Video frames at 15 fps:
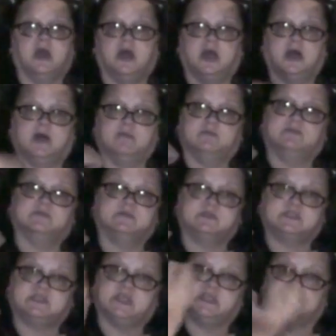um,
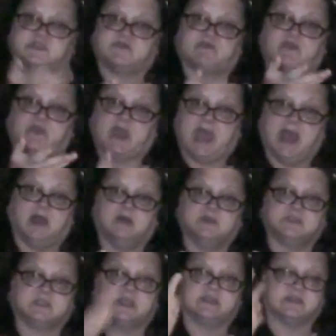things for the
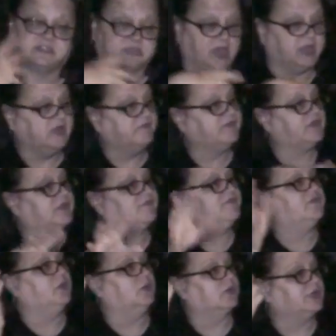house, like the tile for the
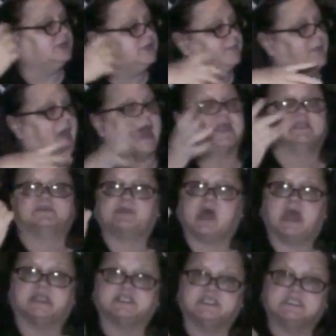floor and the
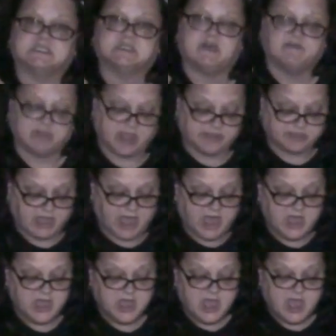backsplash and stuff like
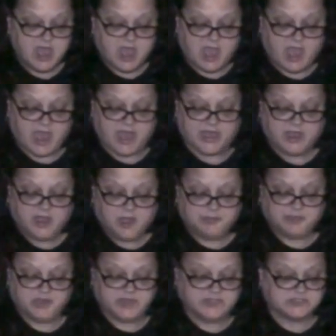that, at
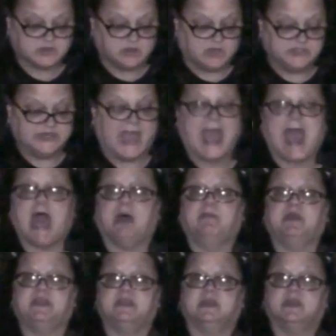a place called
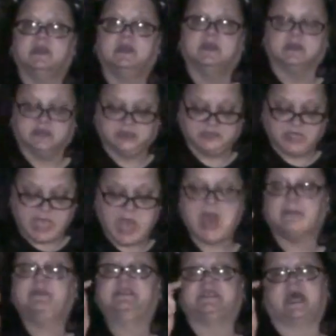Habit Habitat,
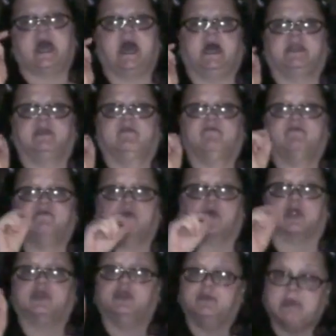Habitat
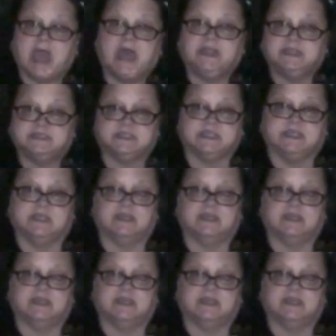for Humanity.